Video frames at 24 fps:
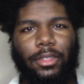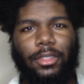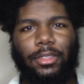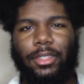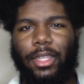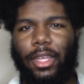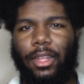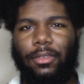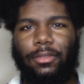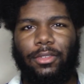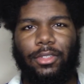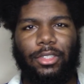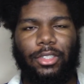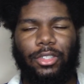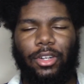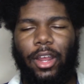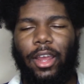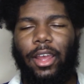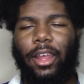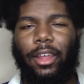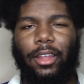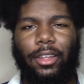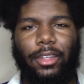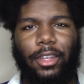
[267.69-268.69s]
instead of just
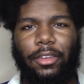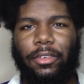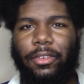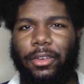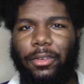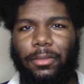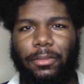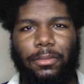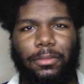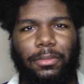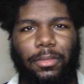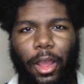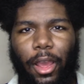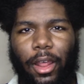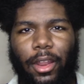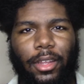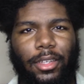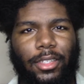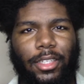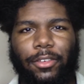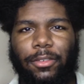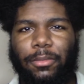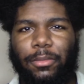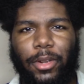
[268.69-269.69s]
trying different
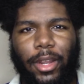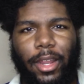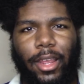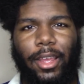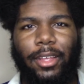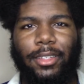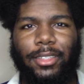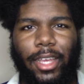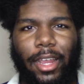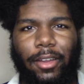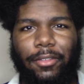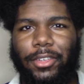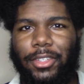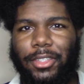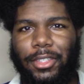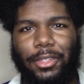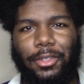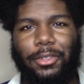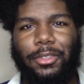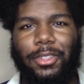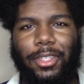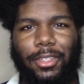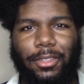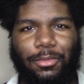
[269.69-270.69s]
products, different brands every
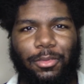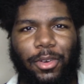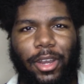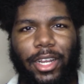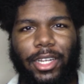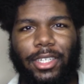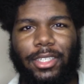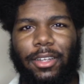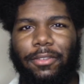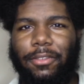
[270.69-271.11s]
single wash.